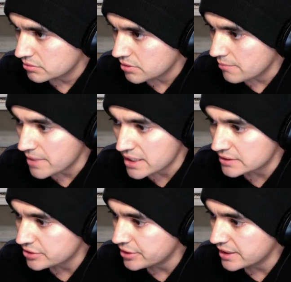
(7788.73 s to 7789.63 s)
A
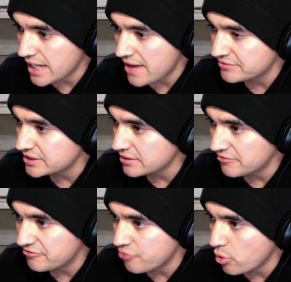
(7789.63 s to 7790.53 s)
minute 30 left in the
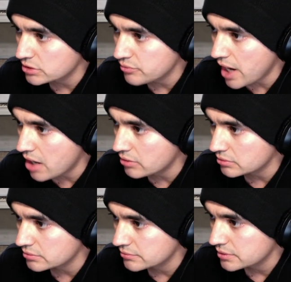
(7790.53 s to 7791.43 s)
4th round.
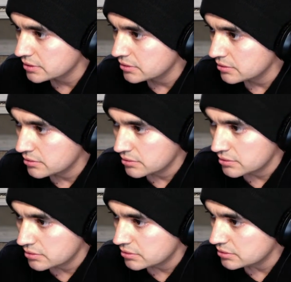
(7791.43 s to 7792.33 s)

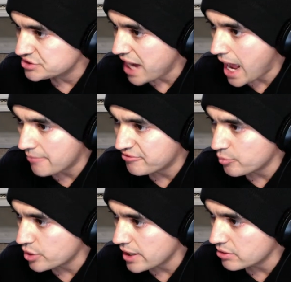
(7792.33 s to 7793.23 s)
Jab
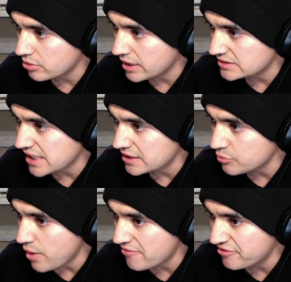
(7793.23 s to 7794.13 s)
from Moreno. Gets out of
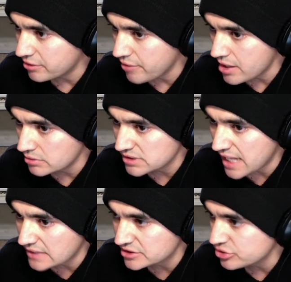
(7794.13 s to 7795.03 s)
the way of Figueiredo's and
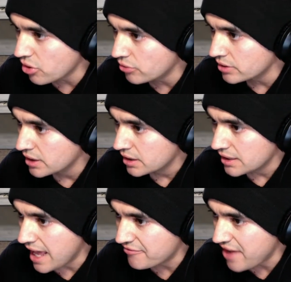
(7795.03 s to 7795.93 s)
lands his own.
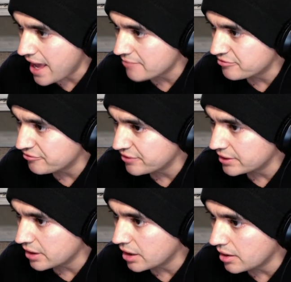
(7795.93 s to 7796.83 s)
Left hand from
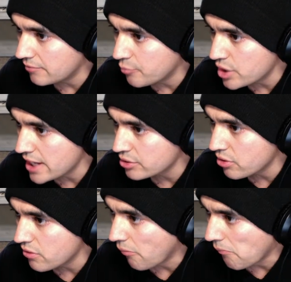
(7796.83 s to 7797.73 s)
Moreno.